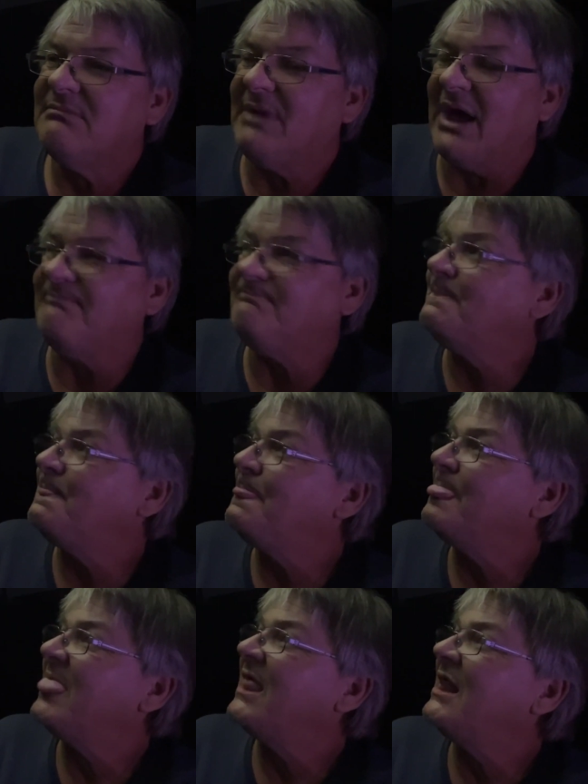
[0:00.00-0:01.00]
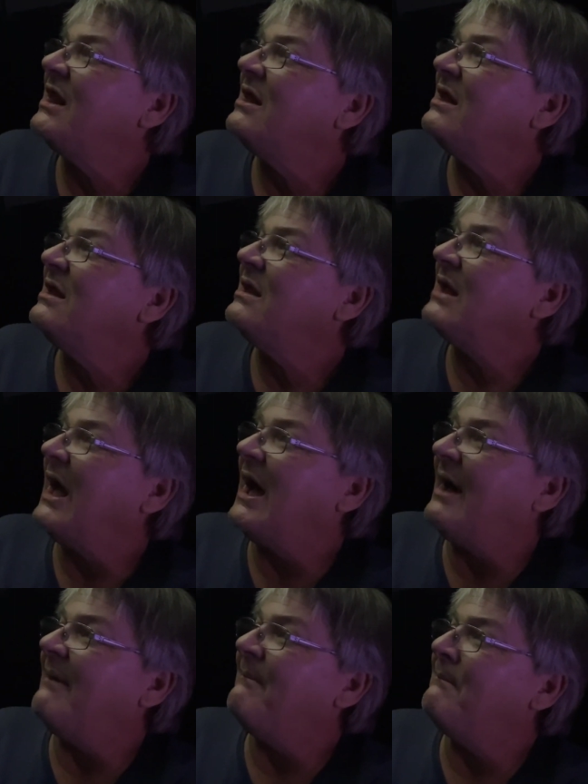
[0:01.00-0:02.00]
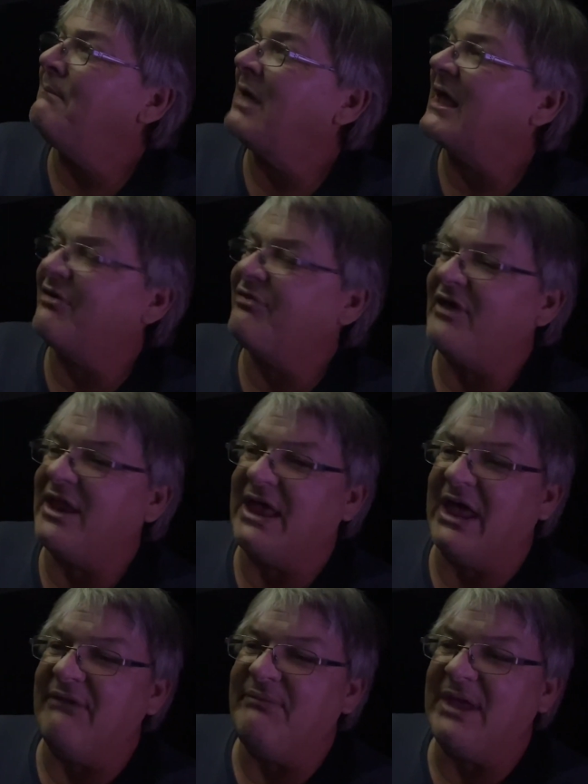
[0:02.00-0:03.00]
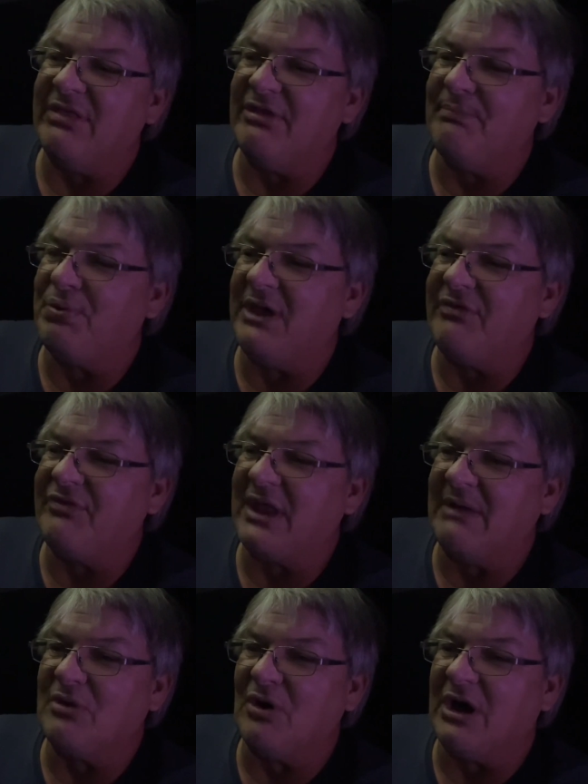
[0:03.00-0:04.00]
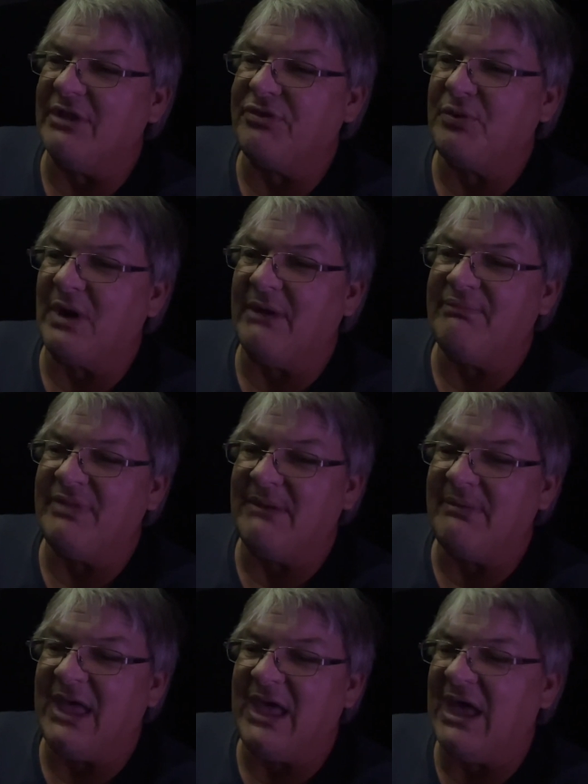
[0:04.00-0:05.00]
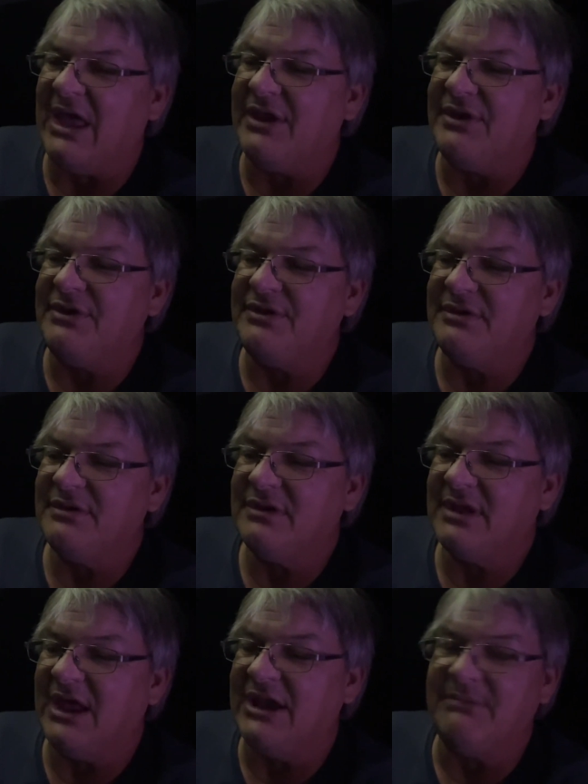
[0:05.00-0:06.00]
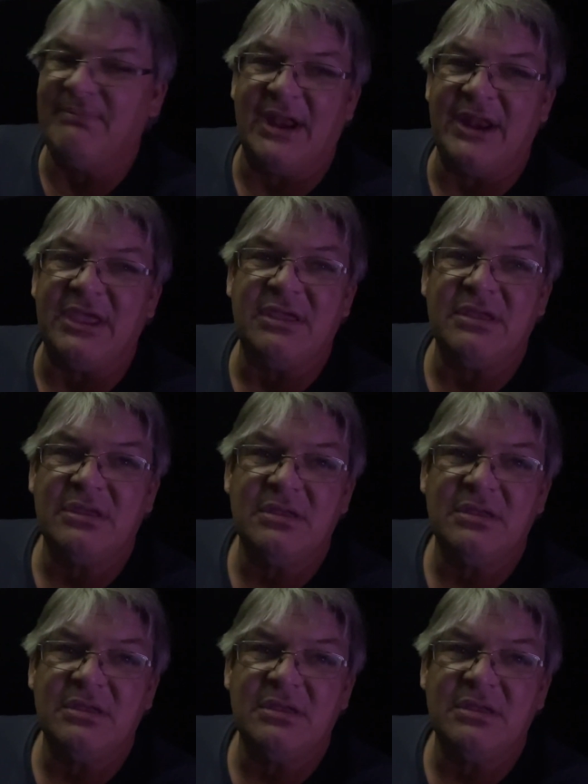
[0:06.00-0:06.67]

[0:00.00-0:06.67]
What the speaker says: But like I said, every other place that I've gone to, I've never had anybody,